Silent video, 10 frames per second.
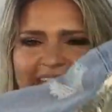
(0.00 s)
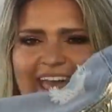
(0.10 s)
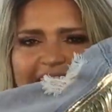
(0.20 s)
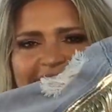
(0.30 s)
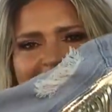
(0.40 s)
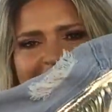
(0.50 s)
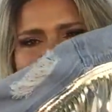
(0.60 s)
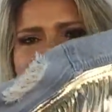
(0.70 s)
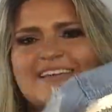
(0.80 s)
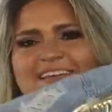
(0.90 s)

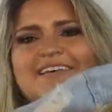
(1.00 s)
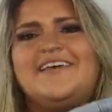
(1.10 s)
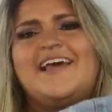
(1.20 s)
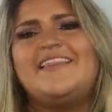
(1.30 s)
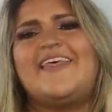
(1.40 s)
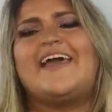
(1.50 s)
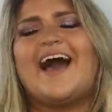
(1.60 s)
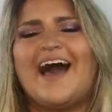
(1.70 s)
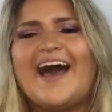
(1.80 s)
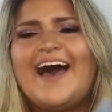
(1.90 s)
And like,
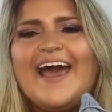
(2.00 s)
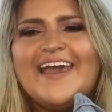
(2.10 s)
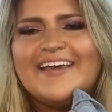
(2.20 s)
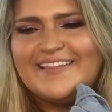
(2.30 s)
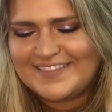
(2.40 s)
I